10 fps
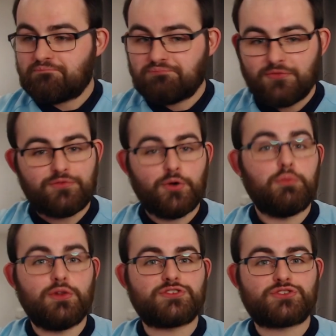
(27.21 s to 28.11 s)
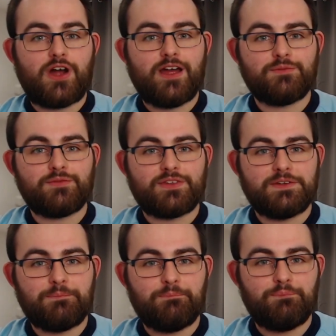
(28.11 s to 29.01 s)
football has triumphed,
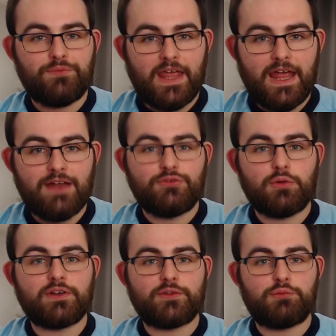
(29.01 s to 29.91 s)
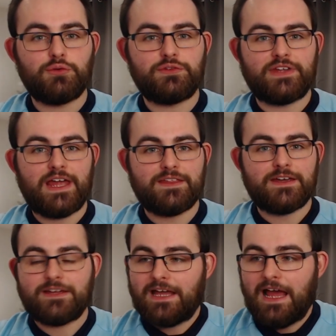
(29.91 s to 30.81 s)
everyone has pulled together,
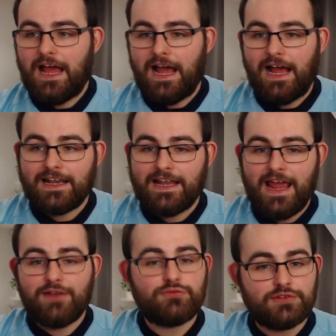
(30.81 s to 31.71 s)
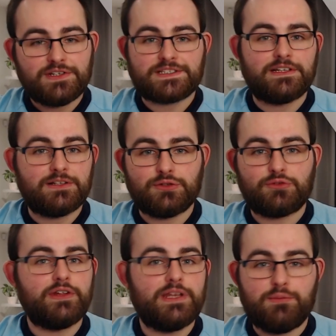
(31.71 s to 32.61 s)
and every single
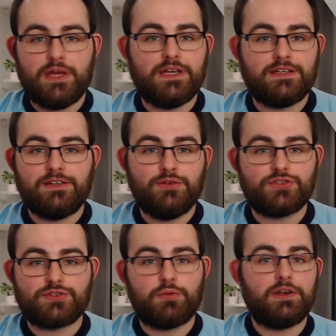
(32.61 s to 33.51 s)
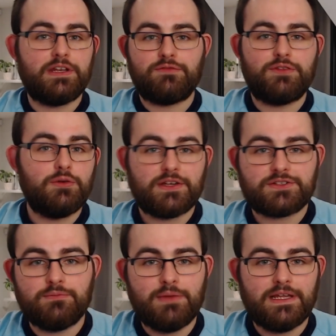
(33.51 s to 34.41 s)
greedy pig who just wanted a few
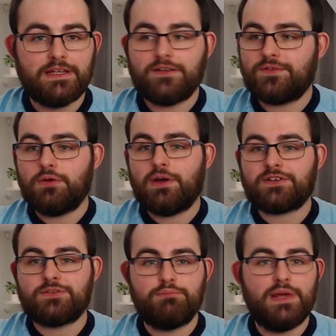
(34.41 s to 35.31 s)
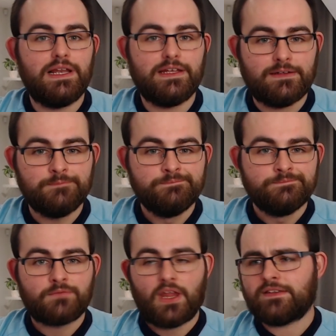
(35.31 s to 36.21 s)
extra million, a few extra billion,
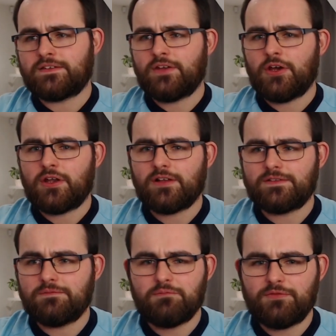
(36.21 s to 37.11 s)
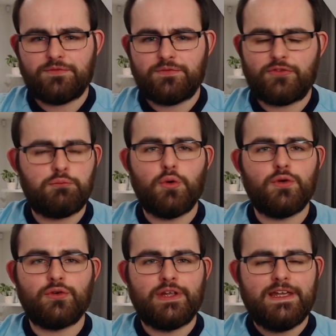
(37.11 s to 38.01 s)
and to turn our
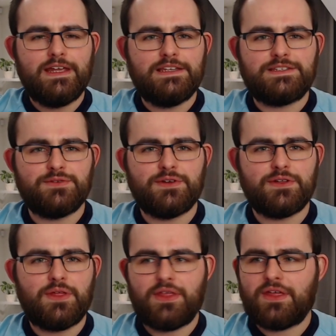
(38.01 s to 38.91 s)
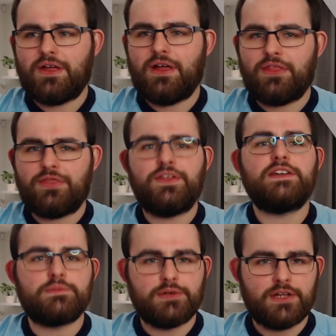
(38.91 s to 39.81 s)
sport into a
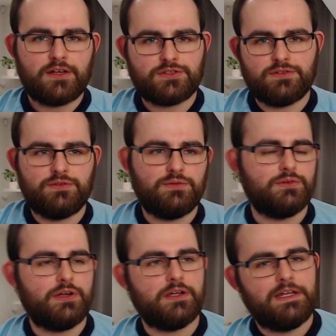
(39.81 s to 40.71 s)
theatre production or